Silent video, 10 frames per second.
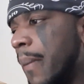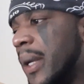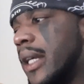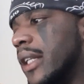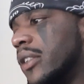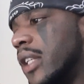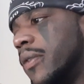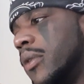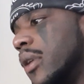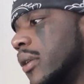Because
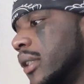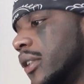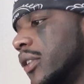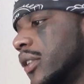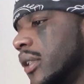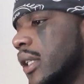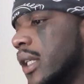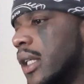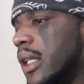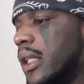if you notice,
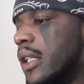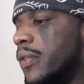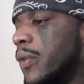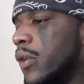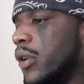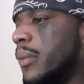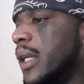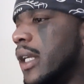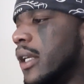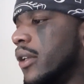this form
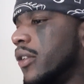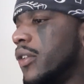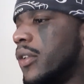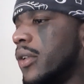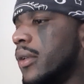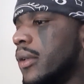is